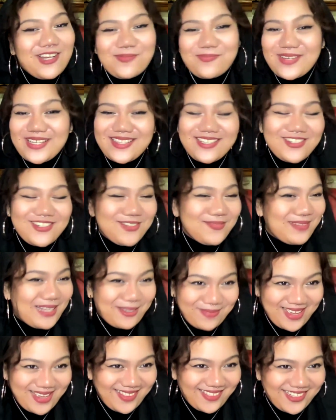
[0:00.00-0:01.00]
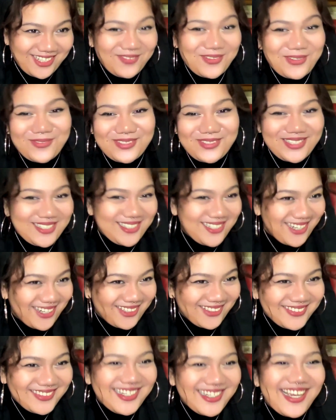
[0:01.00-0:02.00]
or may not be the new Black Panther. We
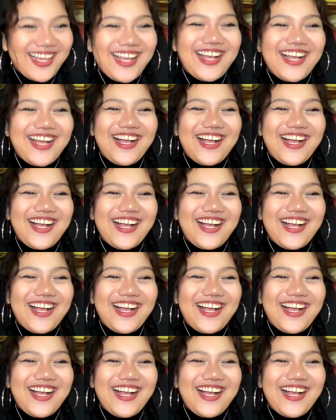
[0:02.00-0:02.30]
wouldn't know.